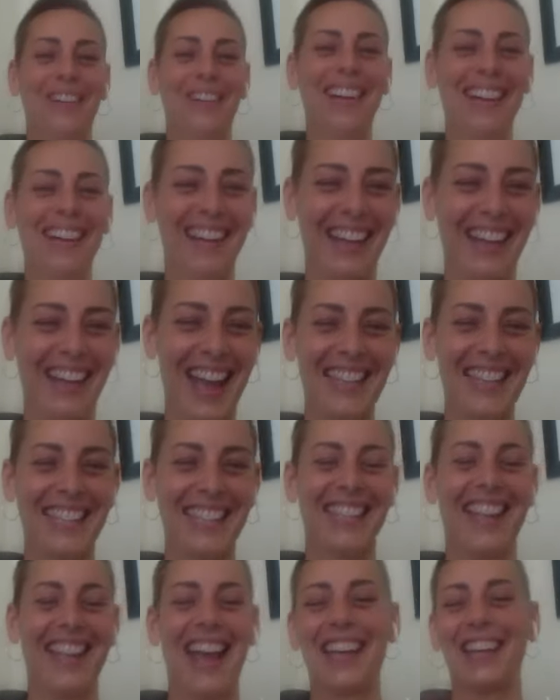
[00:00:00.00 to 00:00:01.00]
I had
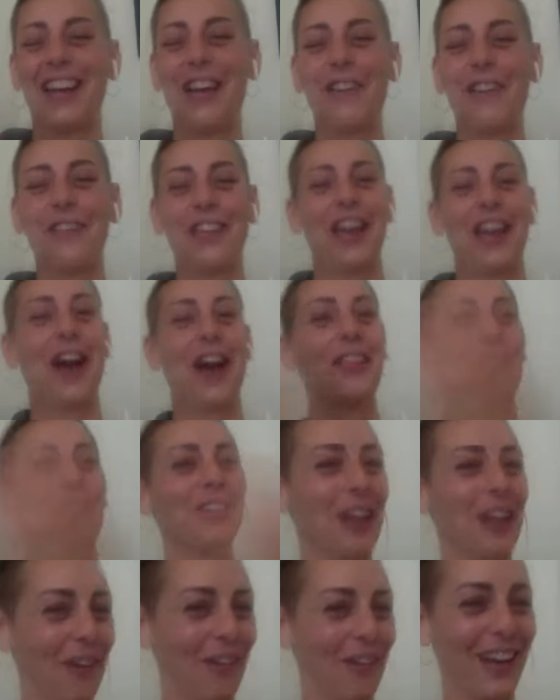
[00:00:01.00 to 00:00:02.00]
to like go the other
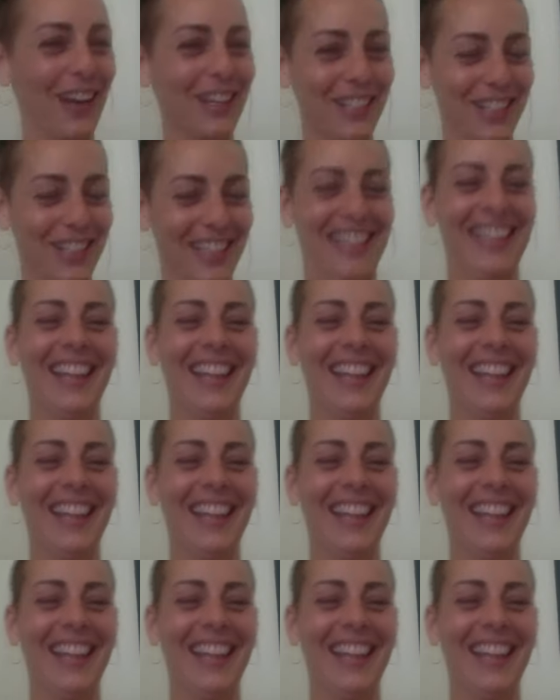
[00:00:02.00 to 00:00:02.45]
direction.